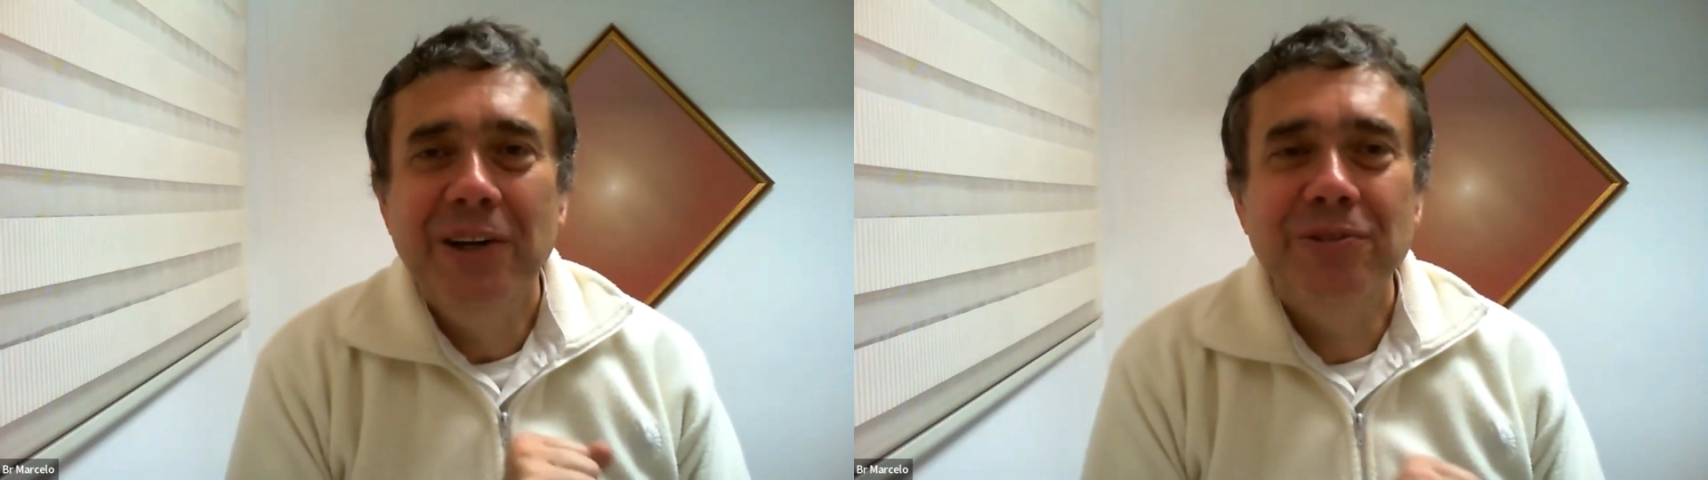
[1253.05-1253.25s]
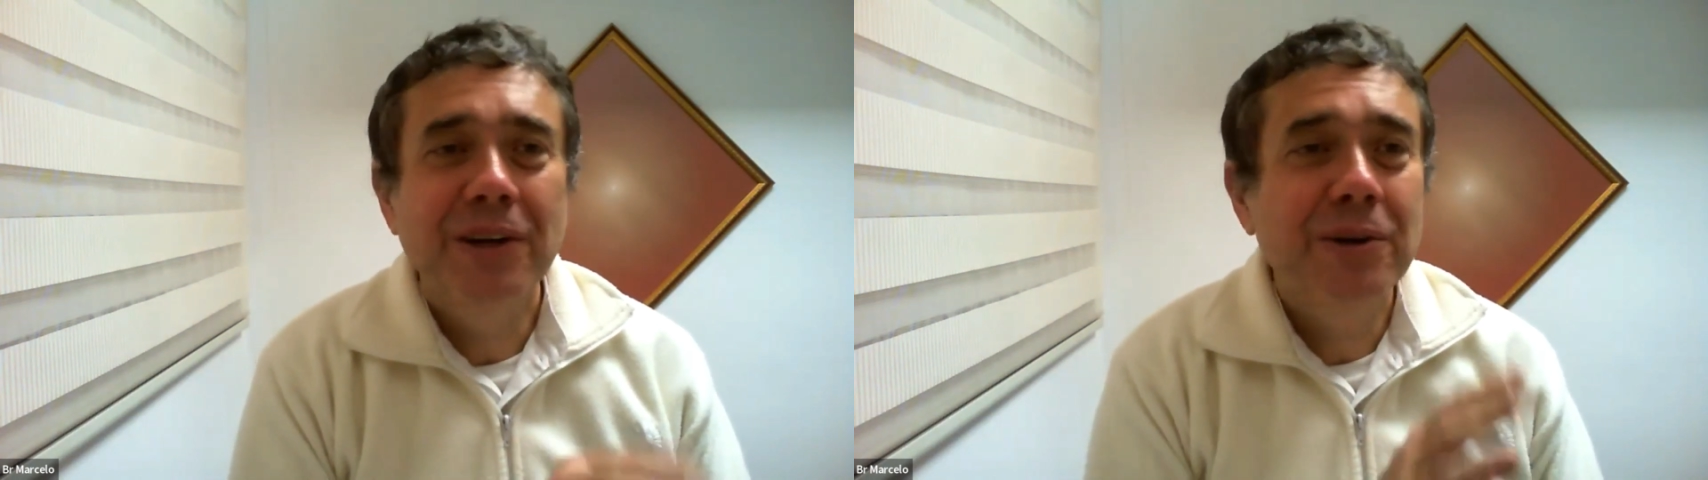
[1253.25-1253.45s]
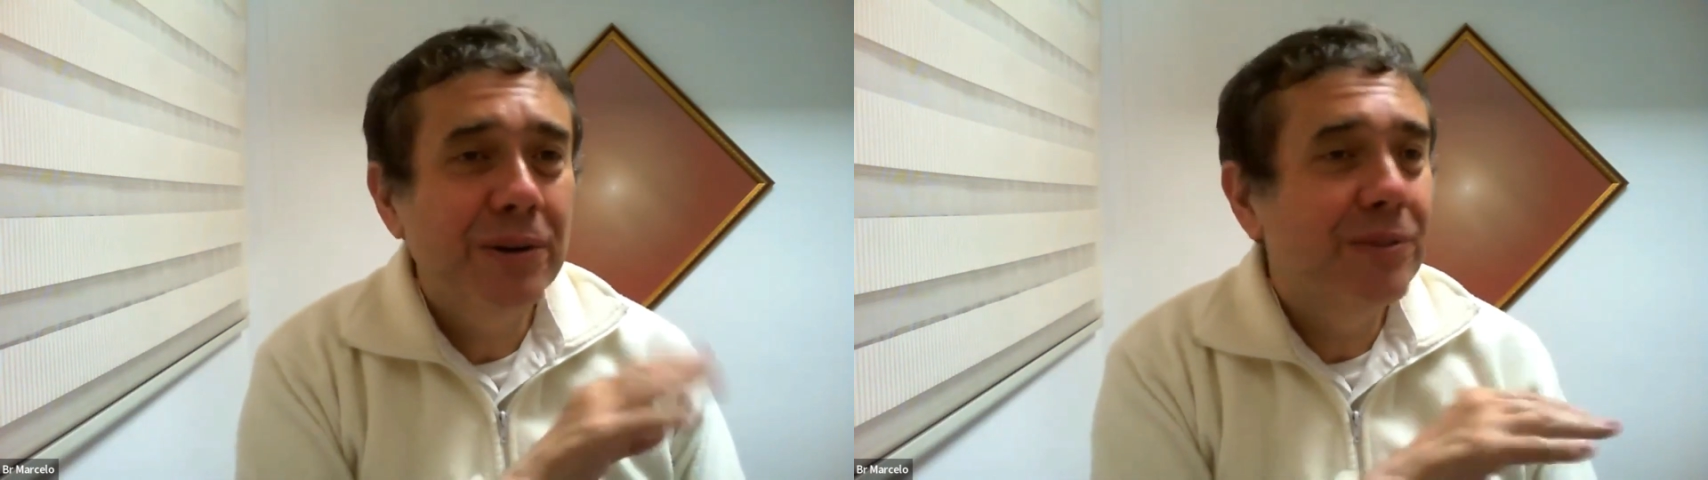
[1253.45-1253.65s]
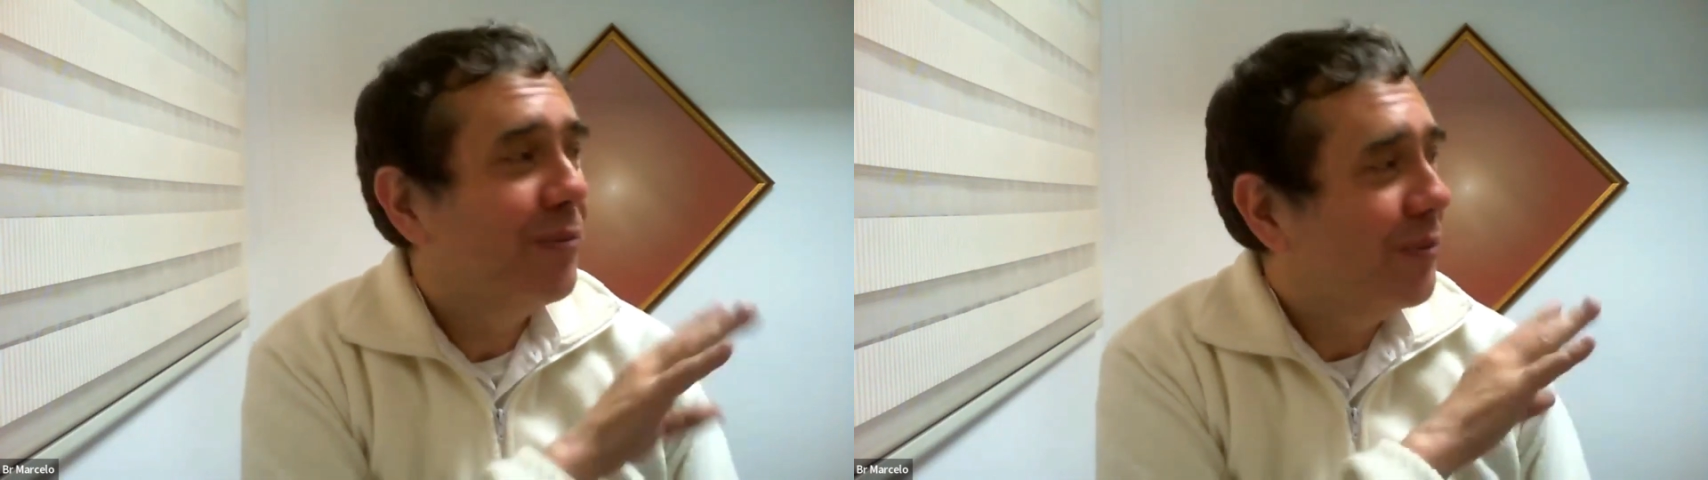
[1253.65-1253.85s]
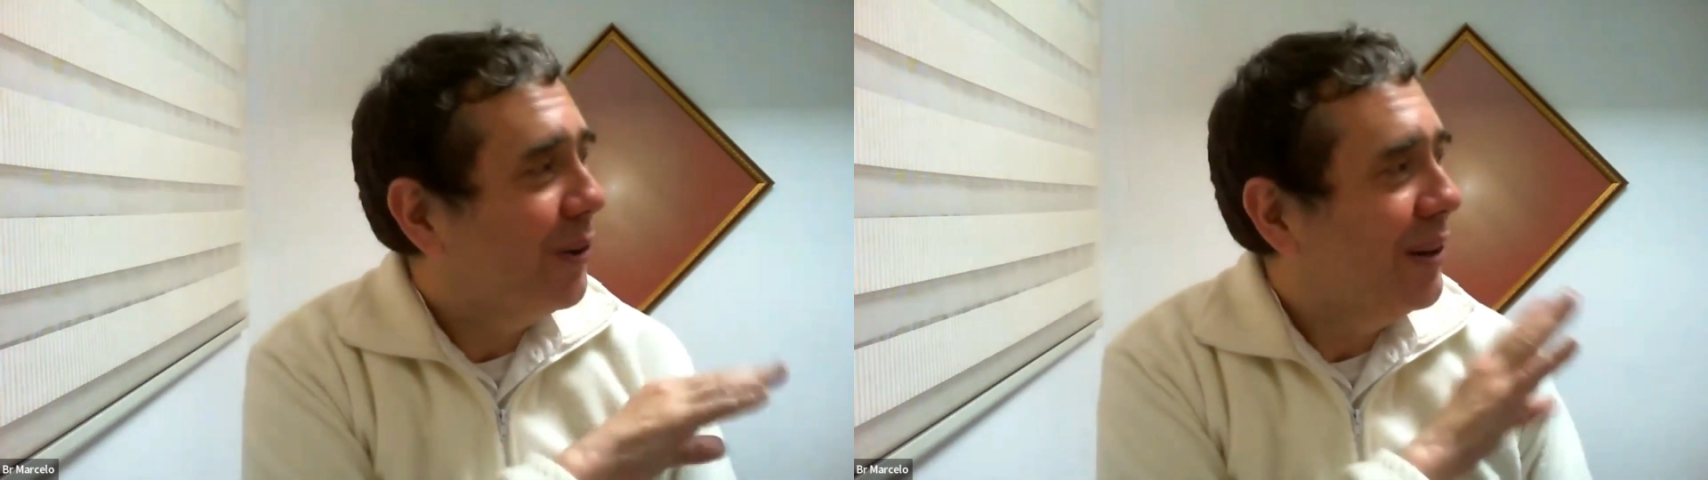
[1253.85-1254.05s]
So I cook
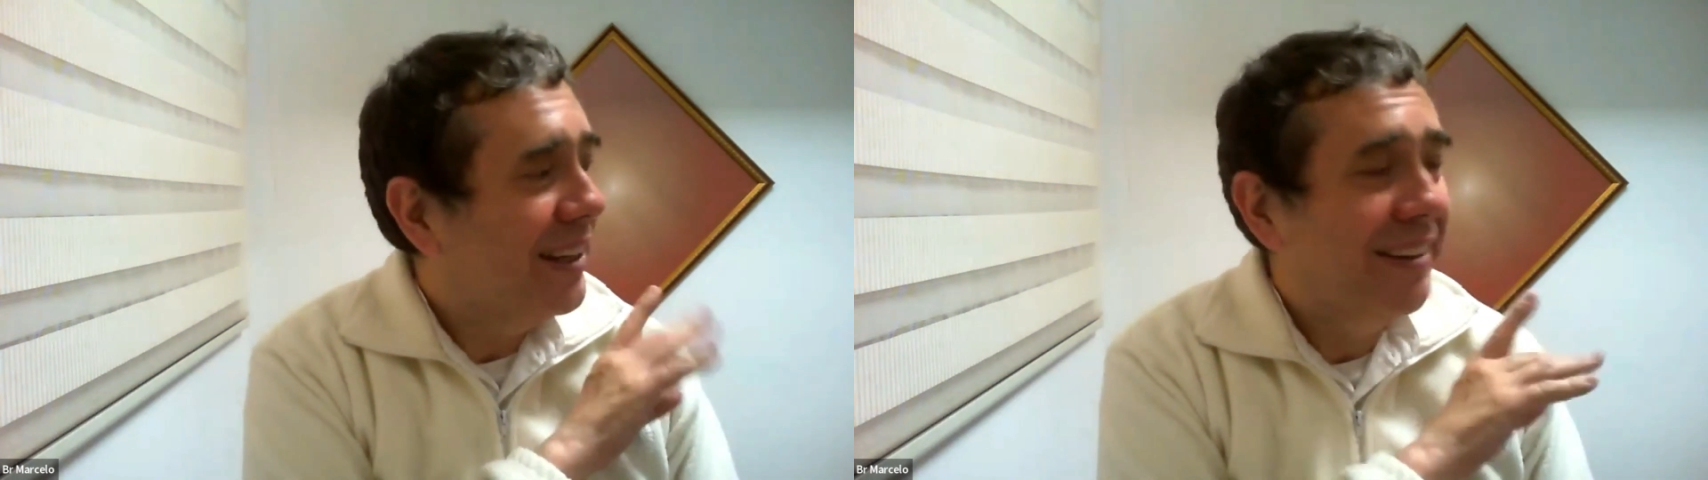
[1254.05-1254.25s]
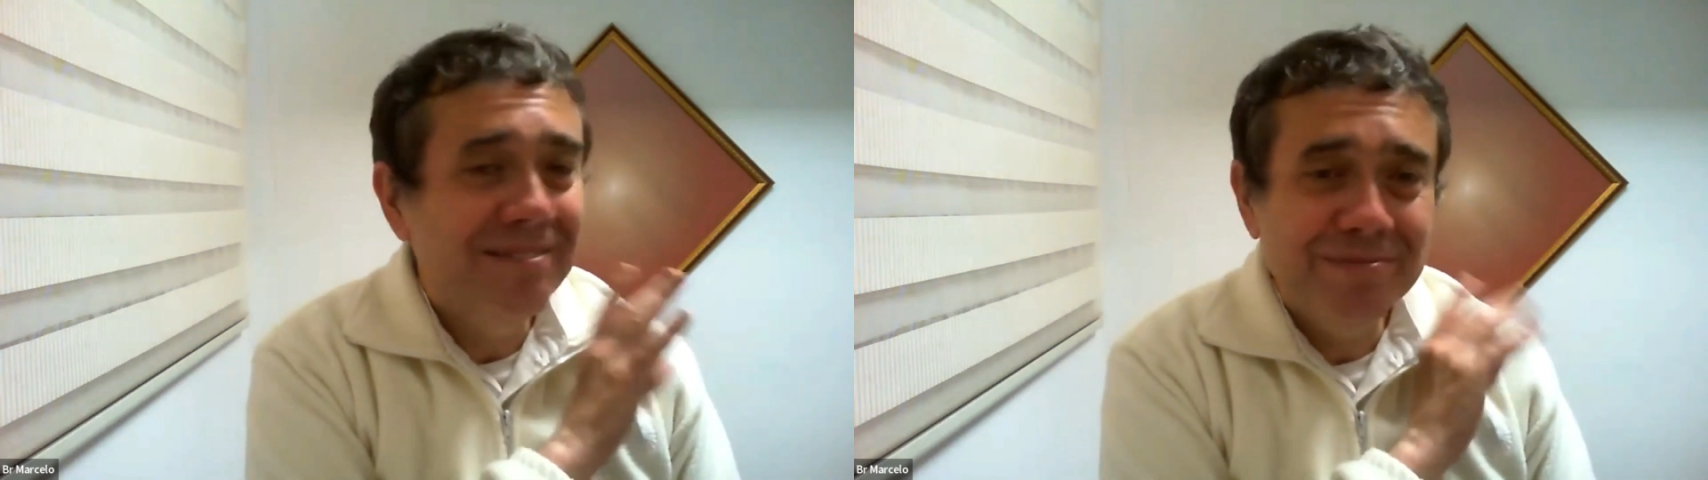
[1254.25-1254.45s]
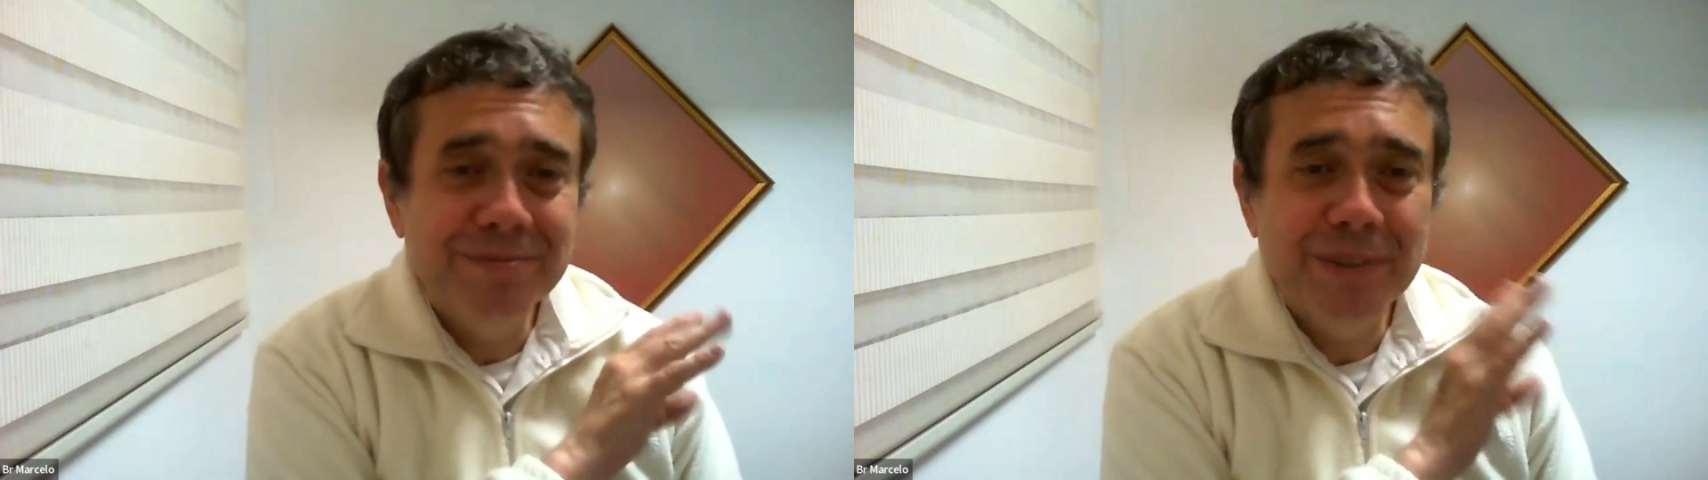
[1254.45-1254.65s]
only